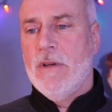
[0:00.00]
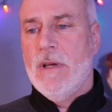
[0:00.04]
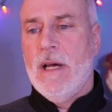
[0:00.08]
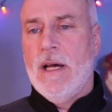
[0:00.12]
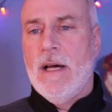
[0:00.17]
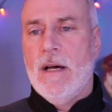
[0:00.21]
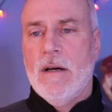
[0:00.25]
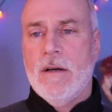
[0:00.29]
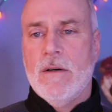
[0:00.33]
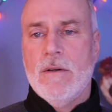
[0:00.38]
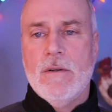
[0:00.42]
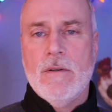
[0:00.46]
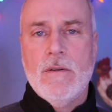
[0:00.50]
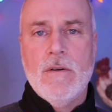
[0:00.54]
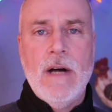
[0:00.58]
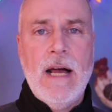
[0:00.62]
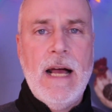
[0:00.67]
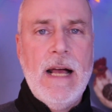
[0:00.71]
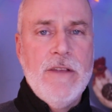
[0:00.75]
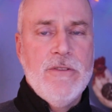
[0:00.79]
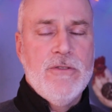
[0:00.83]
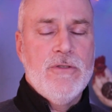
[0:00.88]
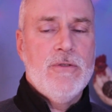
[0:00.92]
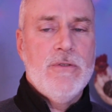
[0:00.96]

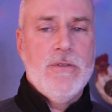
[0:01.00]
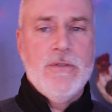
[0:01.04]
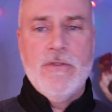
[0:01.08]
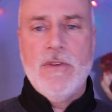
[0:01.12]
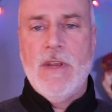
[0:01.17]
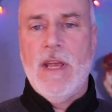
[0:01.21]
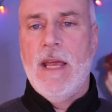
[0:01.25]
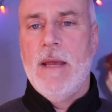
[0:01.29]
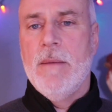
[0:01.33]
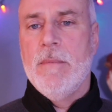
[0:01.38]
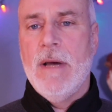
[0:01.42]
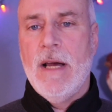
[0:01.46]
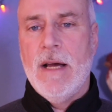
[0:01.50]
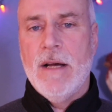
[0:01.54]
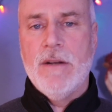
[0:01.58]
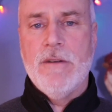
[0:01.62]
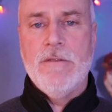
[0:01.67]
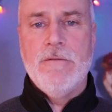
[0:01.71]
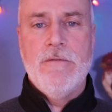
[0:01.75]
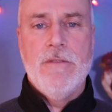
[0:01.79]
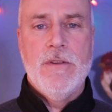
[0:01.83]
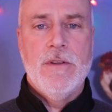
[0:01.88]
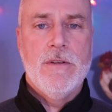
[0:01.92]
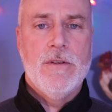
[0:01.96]
Lazarus came out
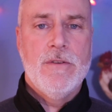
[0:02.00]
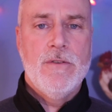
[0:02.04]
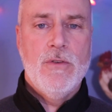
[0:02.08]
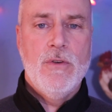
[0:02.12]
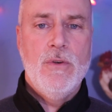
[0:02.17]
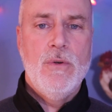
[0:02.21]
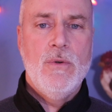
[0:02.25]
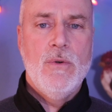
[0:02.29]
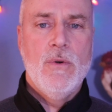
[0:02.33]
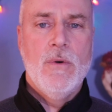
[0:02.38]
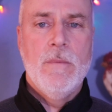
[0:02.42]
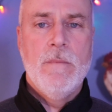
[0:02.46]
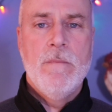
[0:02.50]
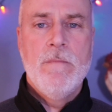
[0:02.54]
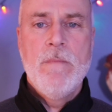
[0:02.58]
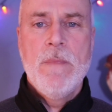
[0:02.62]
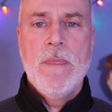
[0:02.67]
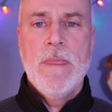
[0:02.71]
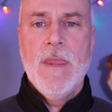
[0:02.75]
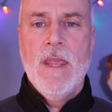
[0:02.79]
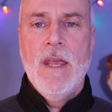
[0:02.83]
of the tomb,